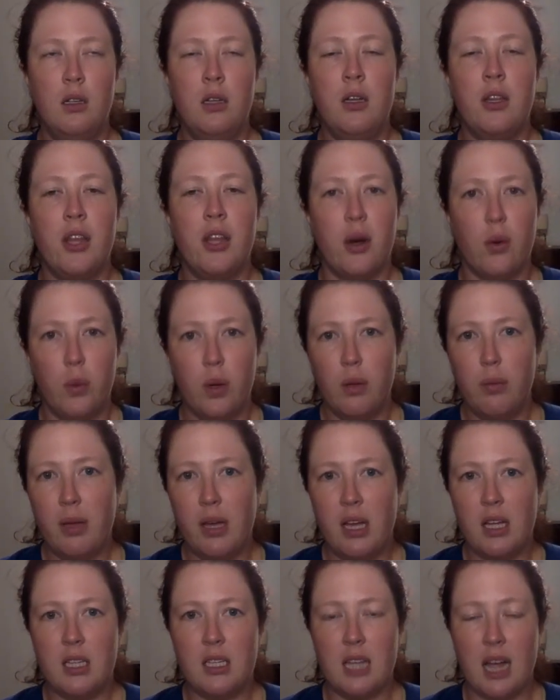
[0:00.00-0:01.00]
There will be
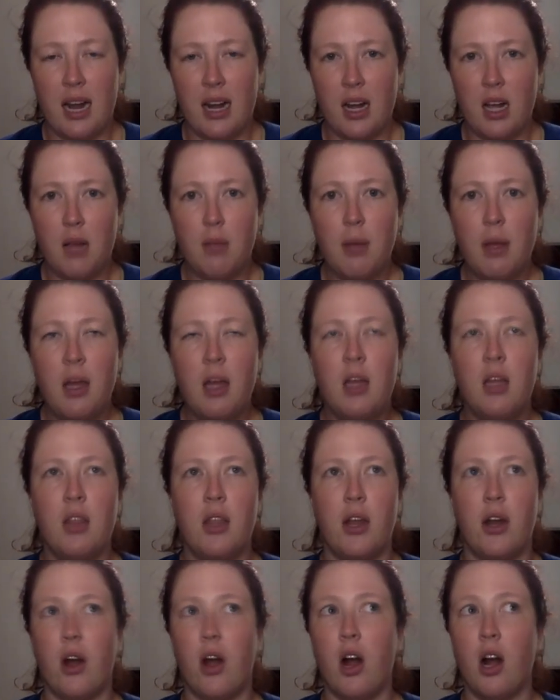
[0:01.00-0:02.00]
a sign up.
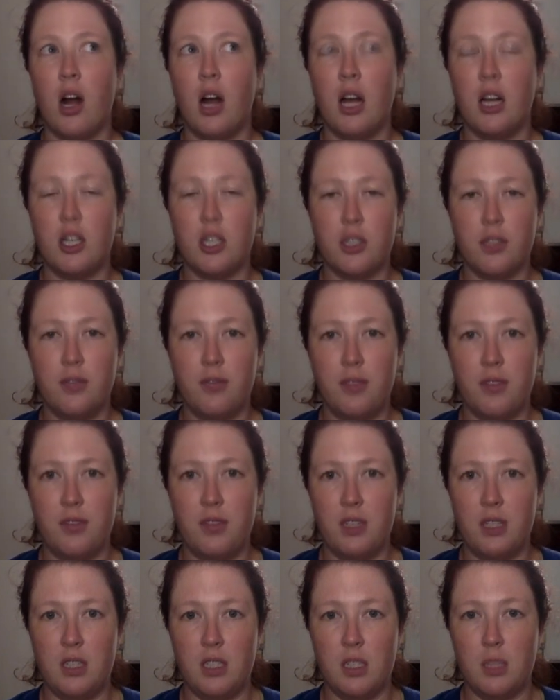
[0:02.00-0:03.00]
There are
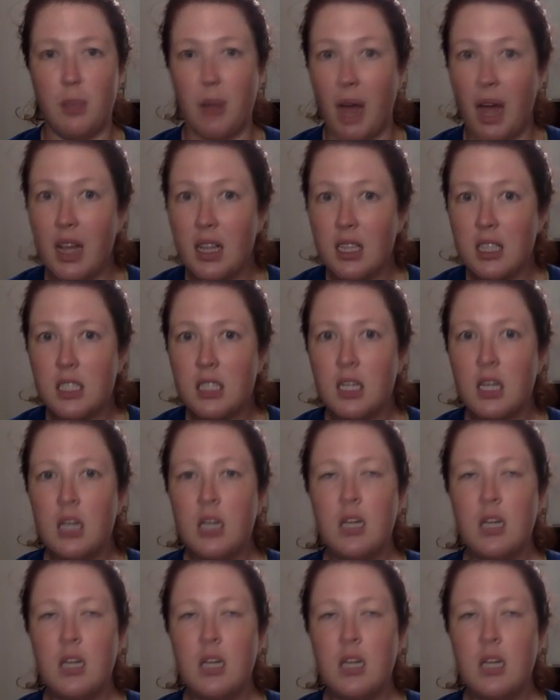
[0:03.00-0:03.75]
150 spots.